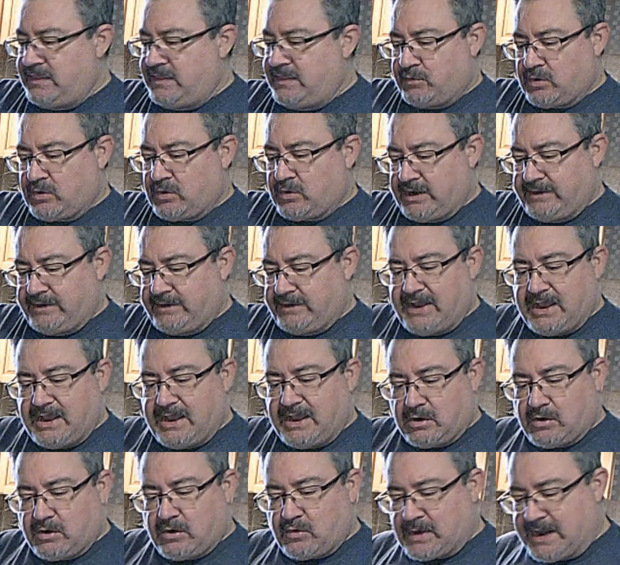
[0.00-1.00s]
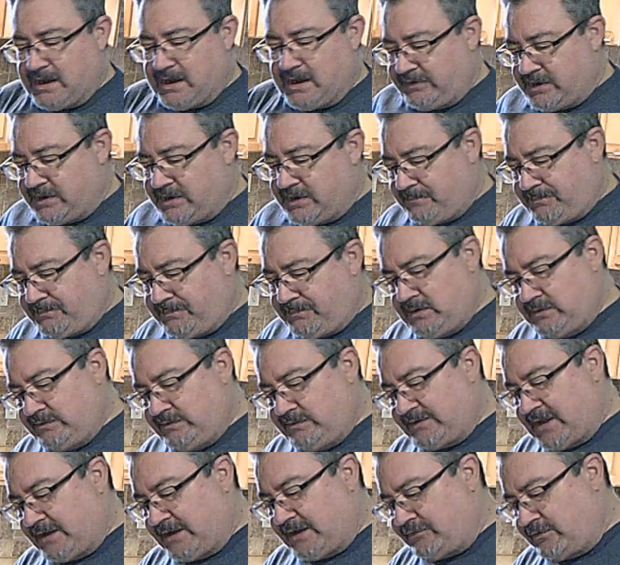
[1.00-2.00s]
we're going to take our ground up
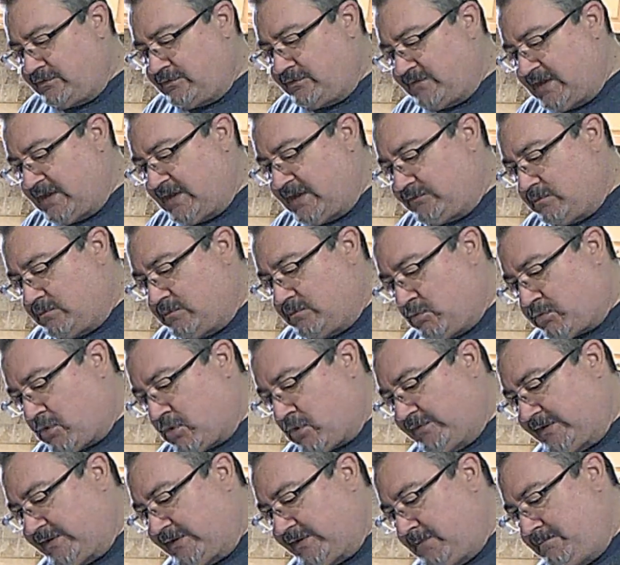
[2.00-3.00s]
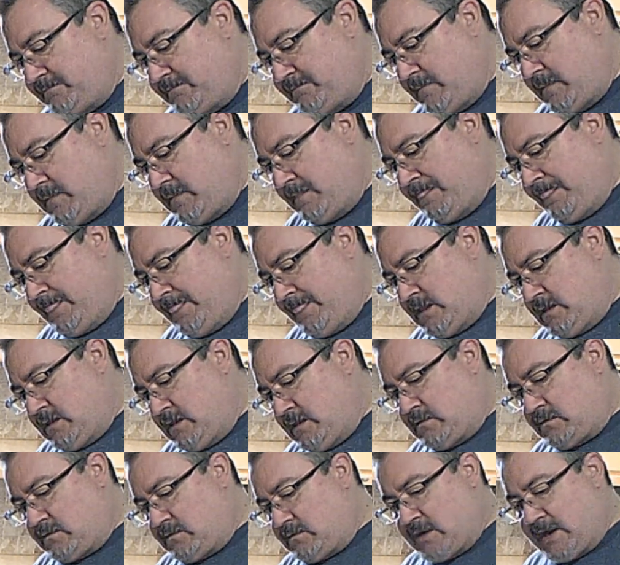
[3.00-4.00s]
textured vegetable protein
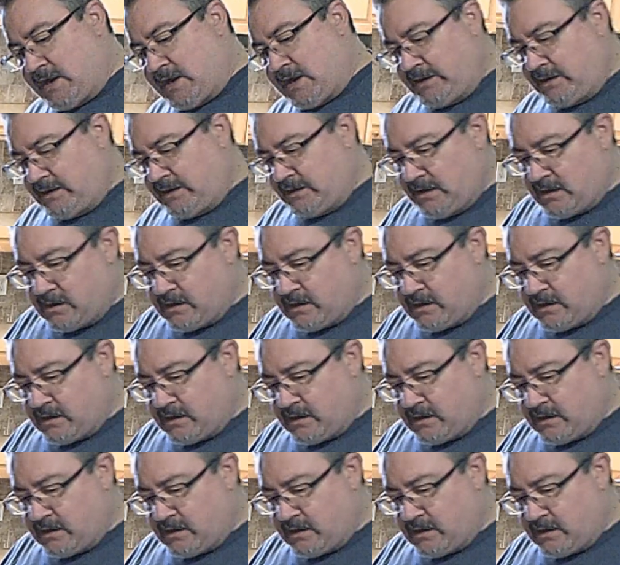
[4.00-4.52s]
right in here,